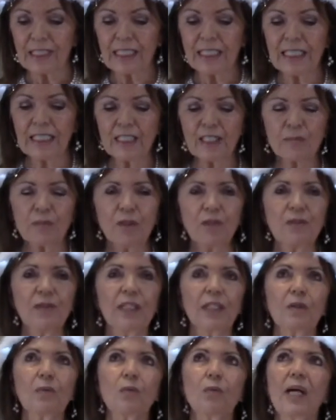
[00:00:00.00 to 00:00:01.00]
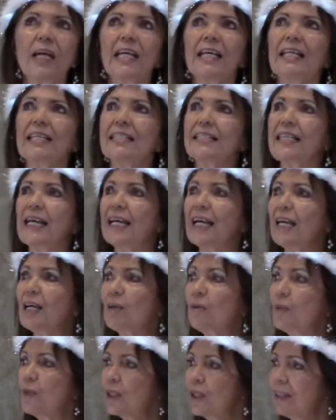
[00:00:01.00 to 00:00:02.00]
is moving in ways that
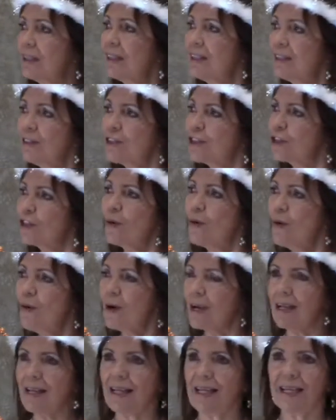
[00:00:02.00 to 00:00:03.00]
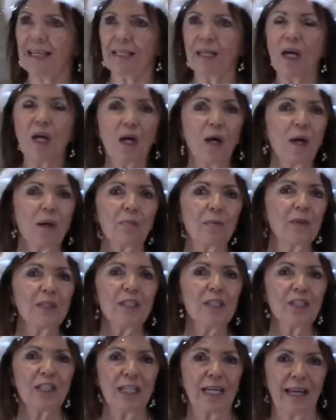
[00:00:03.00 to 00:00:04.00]
we're going to enjoy and
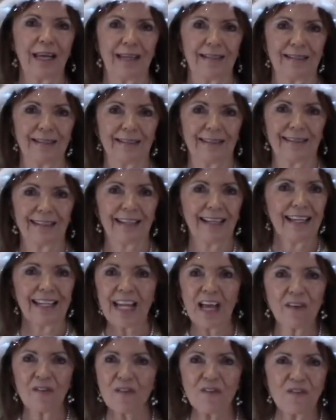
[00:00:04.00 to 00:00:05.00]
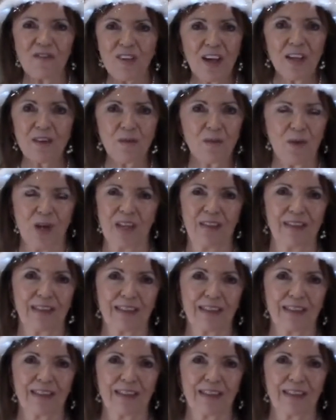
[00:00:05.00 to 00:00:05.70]
appreciate and have fun with.